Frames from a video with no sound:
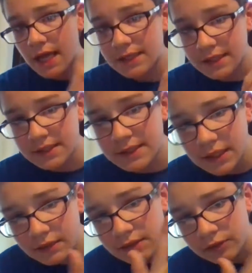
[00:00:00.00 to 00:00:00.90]
As you can
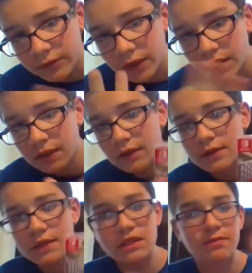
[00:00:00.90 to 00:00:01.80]
see, it's a very
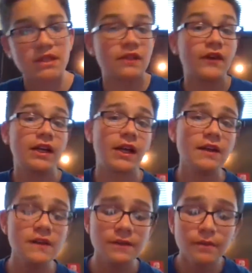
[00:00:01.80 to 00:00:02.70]
specified
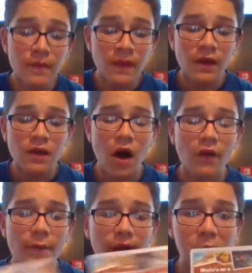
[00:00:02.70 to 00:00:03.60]
case. On
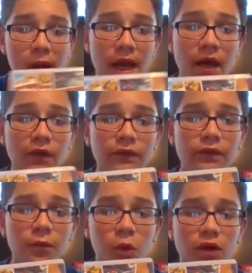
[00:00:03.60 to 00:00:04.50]
the back, we have
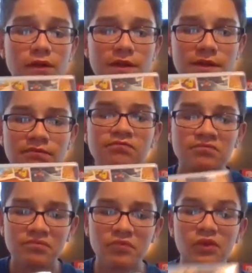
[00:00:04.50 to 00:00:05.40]
words,
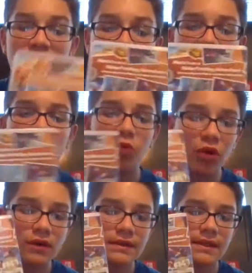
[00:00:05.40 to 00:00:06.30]
like some
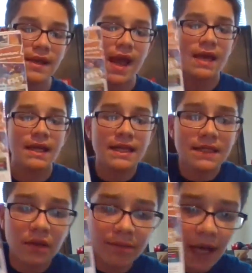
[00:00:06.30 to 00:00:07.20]
words, and it
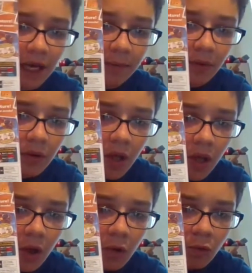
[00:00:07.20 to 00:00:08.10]
is compatible
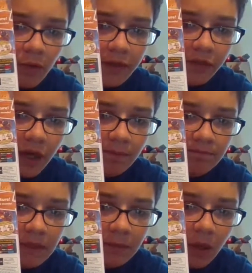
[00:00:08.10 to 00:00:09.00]
with
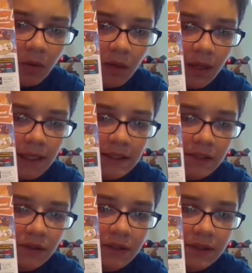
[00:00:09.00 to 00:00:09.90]
Amiibo, as
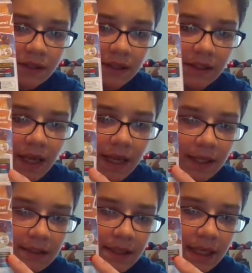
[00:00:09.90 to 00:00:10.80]
you can see,
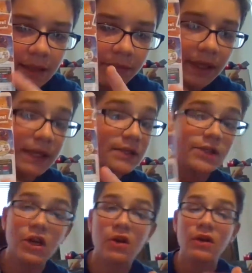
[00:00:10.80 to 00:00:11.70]
and it can play in
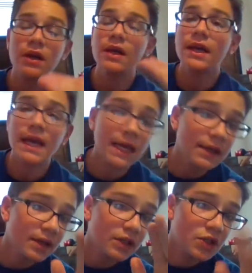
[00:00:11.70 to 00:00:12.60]

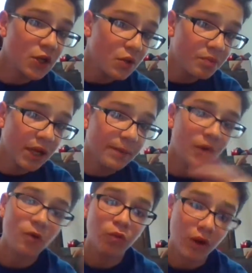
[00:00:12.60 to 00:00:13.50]
two-player
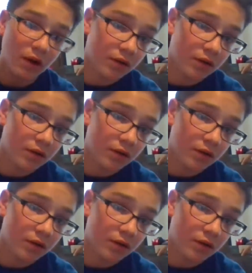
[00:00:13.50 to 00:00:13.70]
mode.